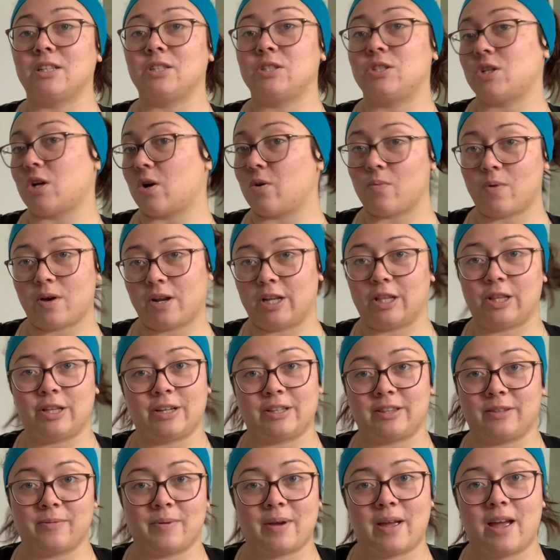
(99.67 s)
don't want to
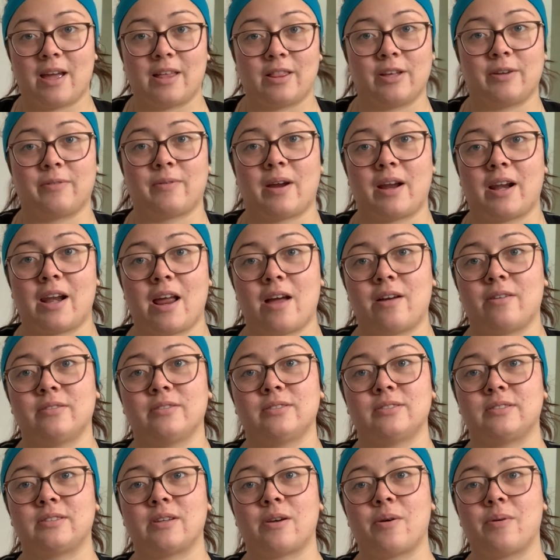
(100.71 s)
look the way I look right now,
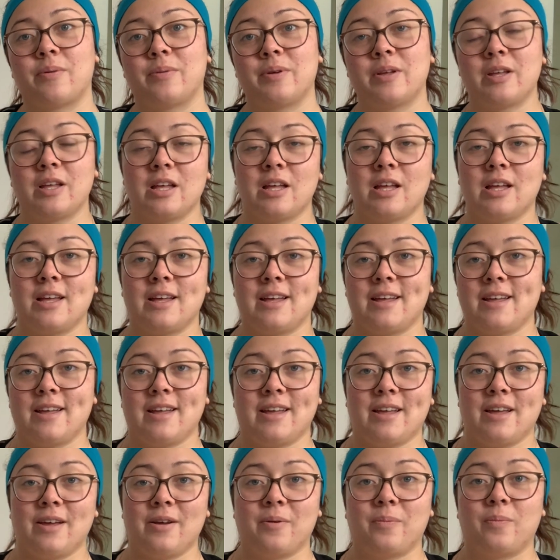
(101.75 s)
so
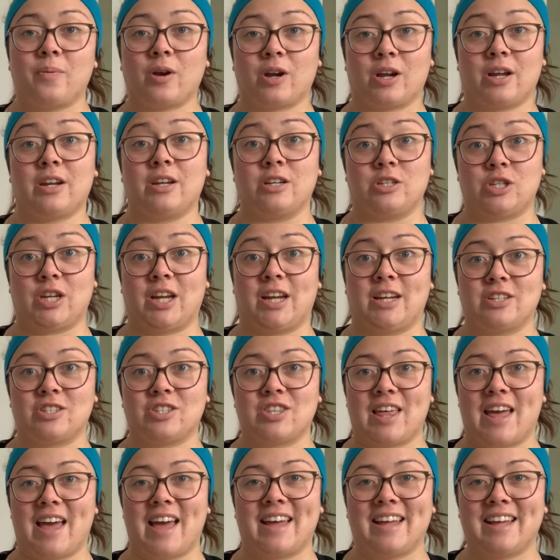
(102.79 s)
we're gonna change
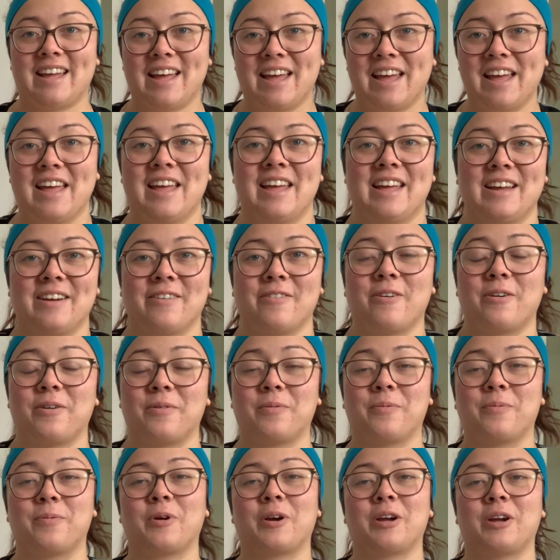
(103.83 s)
that.
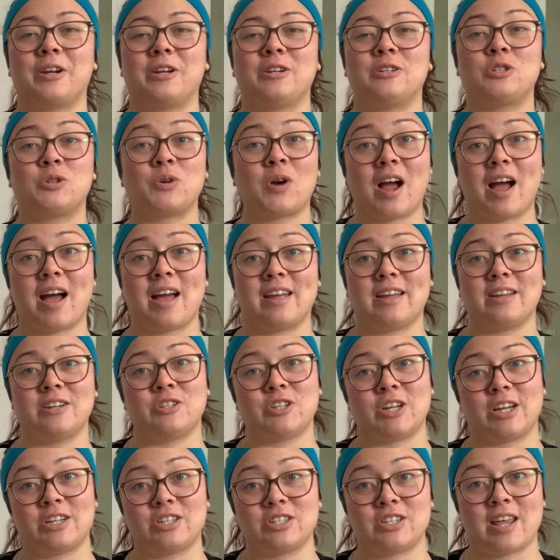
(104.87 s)
Or we're gonna try and
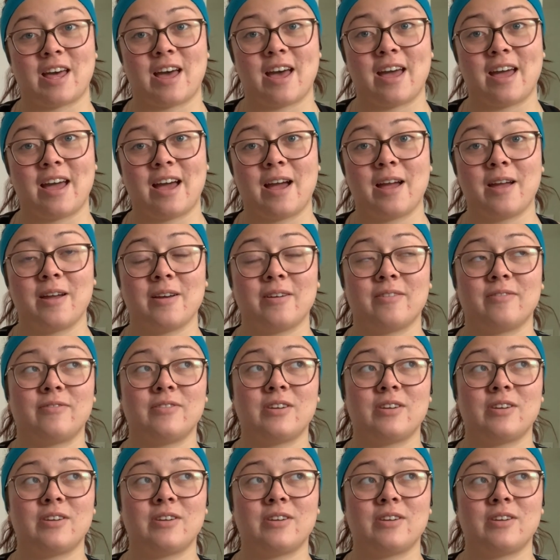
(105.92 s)
change that. I have